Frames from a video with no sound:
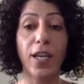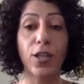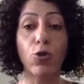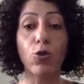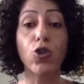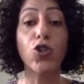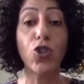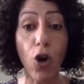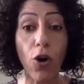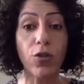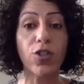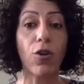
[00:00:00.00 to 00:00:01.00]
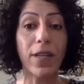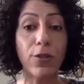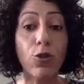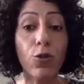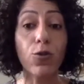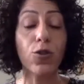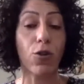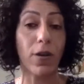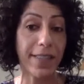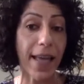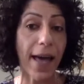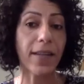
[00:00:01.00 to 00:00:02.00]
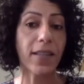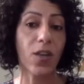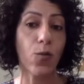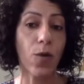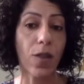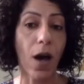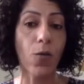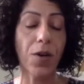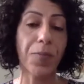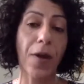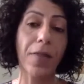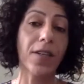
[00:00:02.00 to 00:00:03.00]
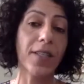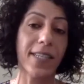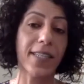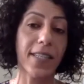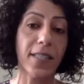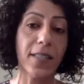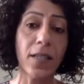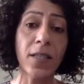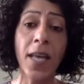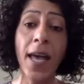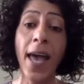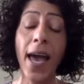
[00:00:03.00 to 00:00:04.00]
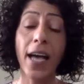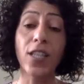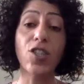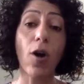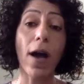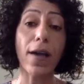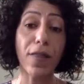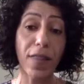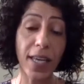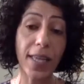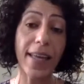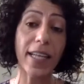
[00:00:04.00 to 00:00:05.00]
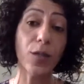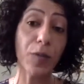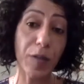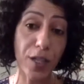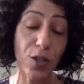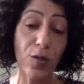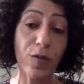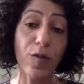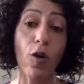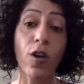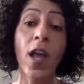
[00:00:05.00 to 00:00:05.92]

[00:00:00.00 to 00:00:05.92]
to show true solidarity with our brothers and sisters. And so I think that, first of all,